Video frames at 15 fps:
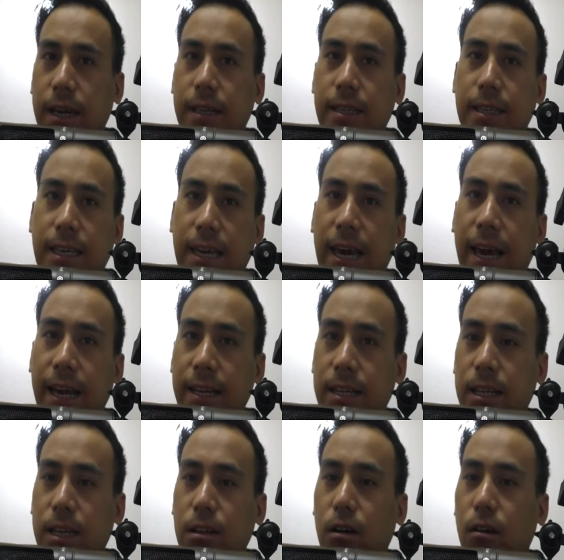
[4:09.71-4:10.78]
and
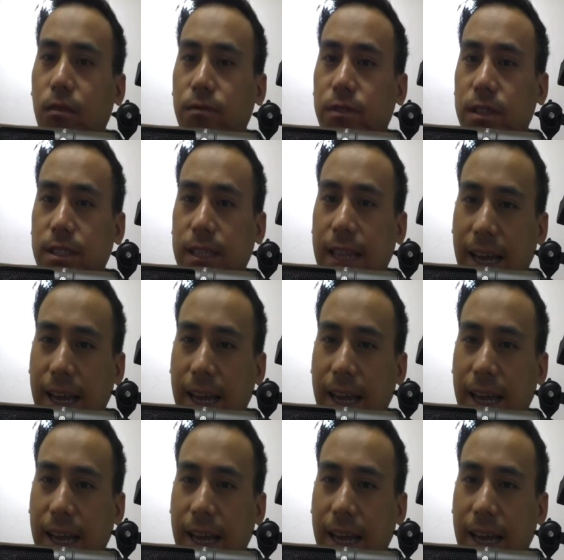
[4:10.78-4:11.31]
candid of these